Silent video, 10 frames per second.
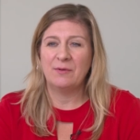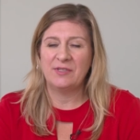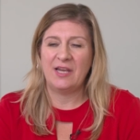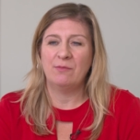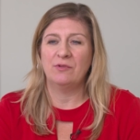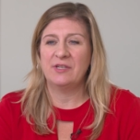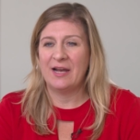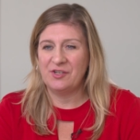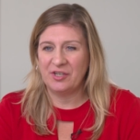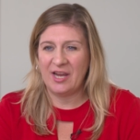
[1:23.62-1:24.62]
I was able to
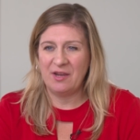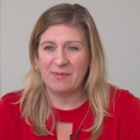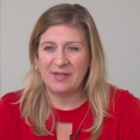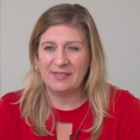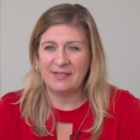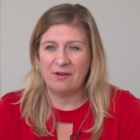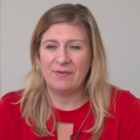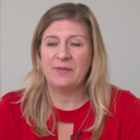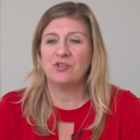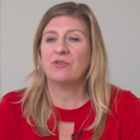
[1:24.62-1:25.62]
educate myself
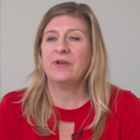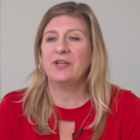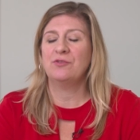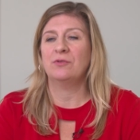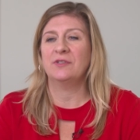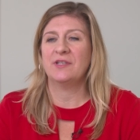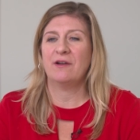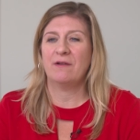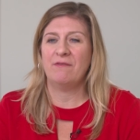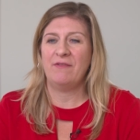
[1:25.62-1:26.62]
on the screening tools
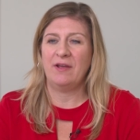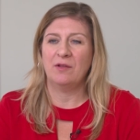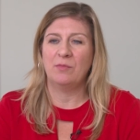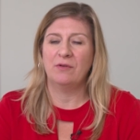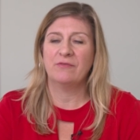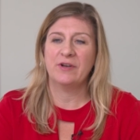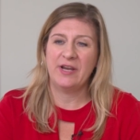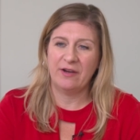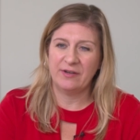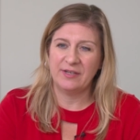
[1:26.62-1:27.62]
that are available for
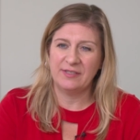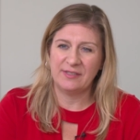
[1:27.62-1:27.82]
inherited